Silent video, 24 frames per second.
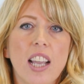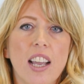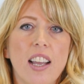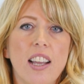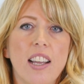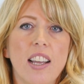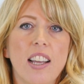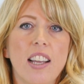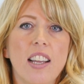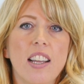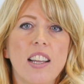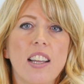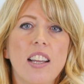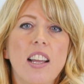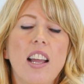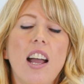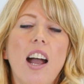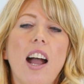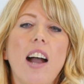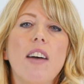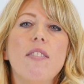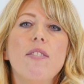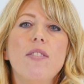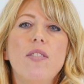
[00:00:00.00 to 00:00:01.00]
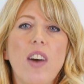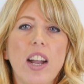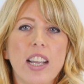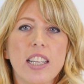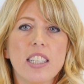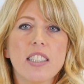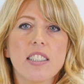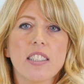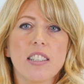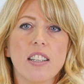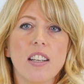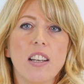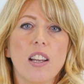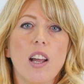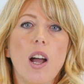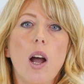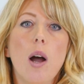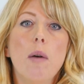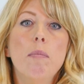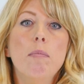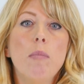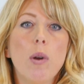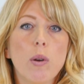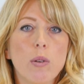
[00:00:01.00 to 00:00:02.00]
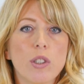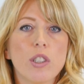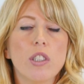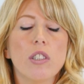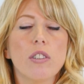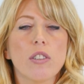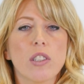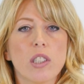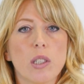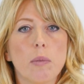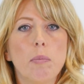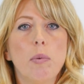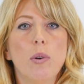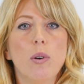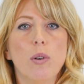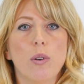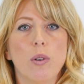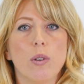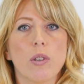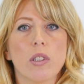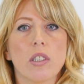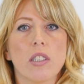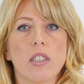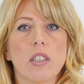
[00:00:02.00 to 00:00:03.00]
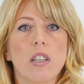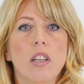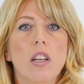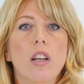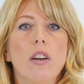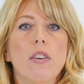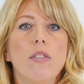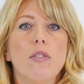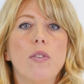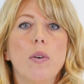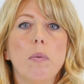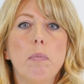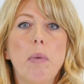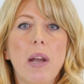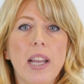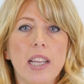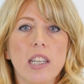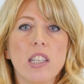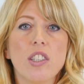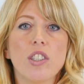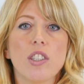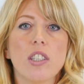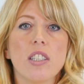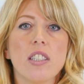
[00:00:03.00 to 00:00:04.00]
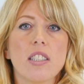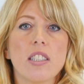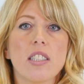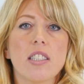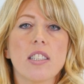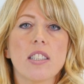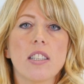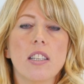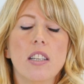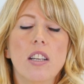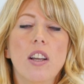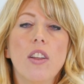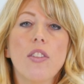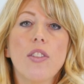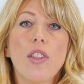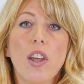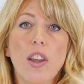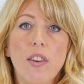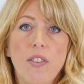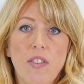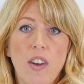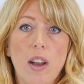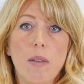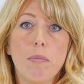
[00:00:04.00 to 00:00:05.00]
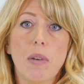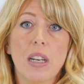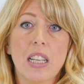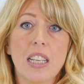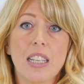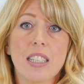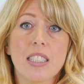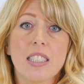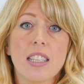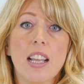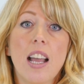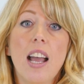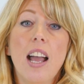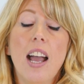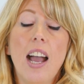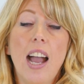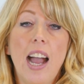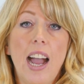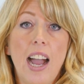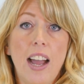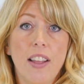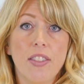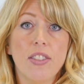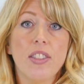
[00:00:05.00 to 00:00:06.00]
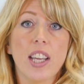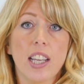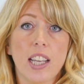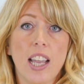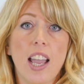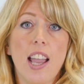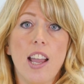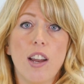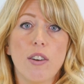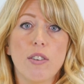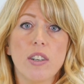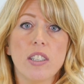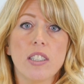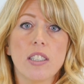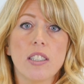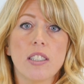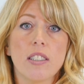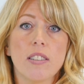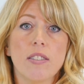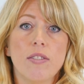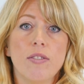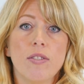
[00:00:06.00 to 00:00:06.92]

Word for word: care and vital emotional support for patients, their families and their carers.